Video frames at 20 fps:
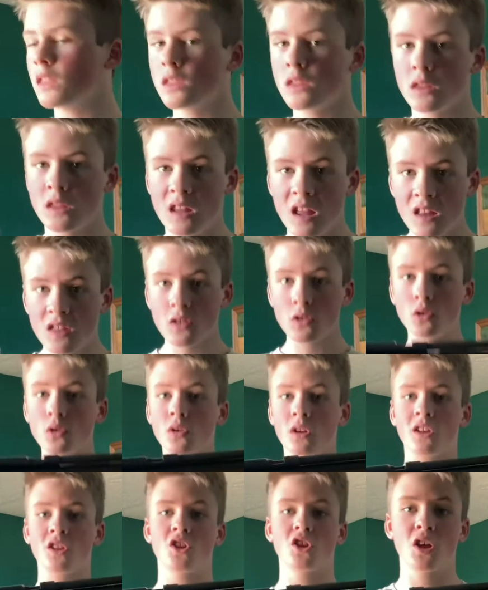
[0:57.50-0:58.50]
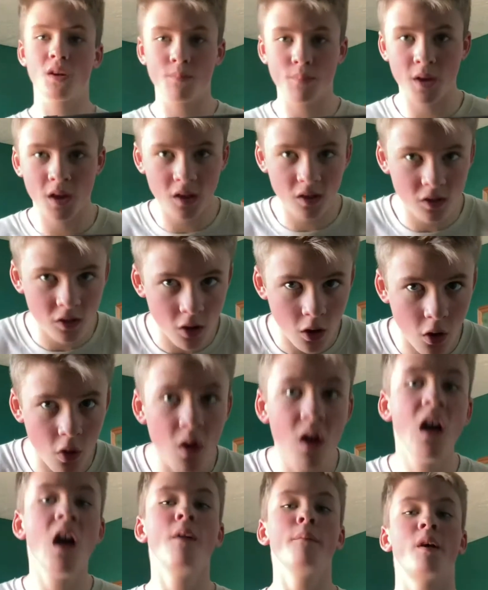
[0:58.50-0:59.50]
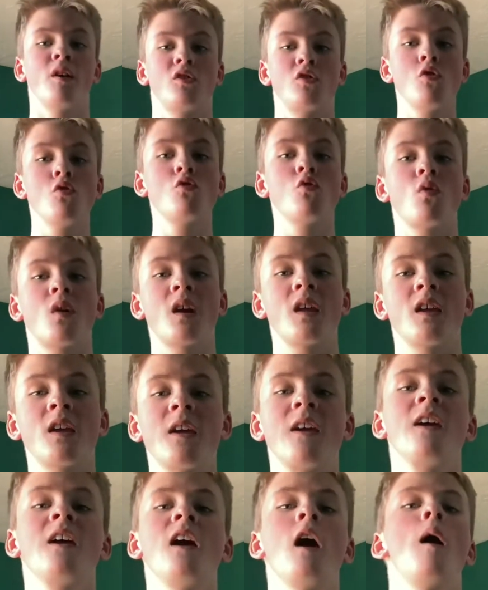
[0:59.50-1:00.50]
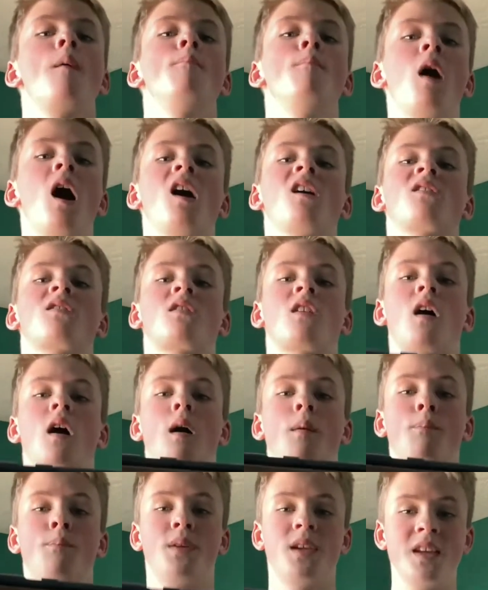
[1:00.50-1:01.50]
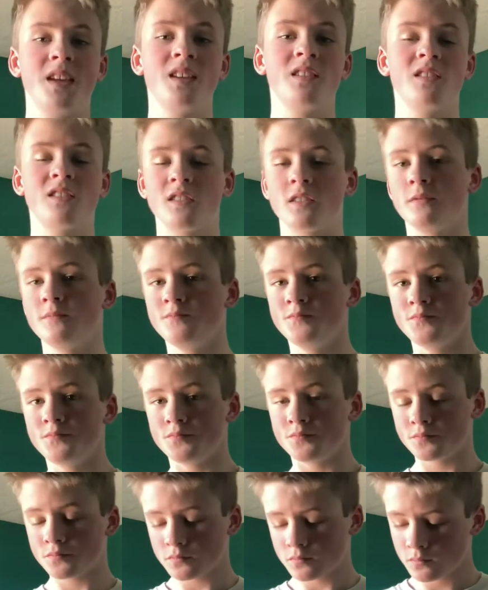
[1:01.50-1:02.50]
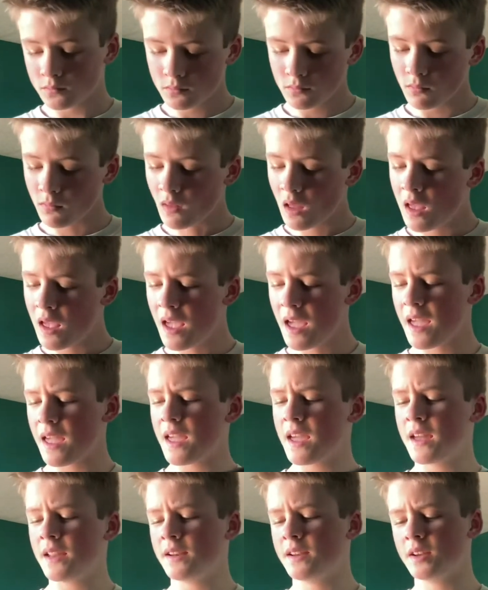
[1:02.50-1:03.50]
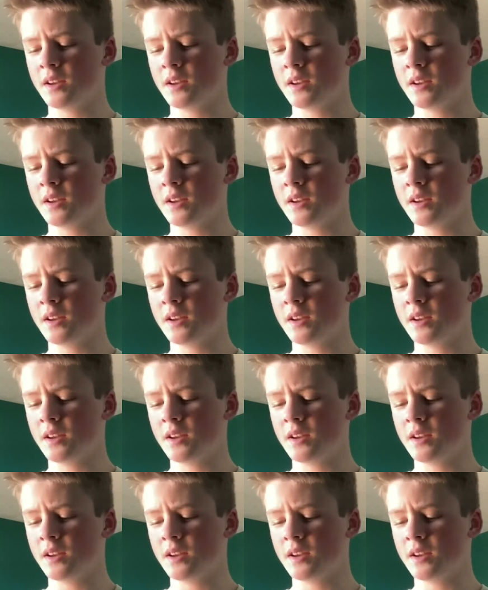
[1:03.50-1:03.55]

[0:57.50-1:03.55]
discluding shipping, so about $220 a piece. And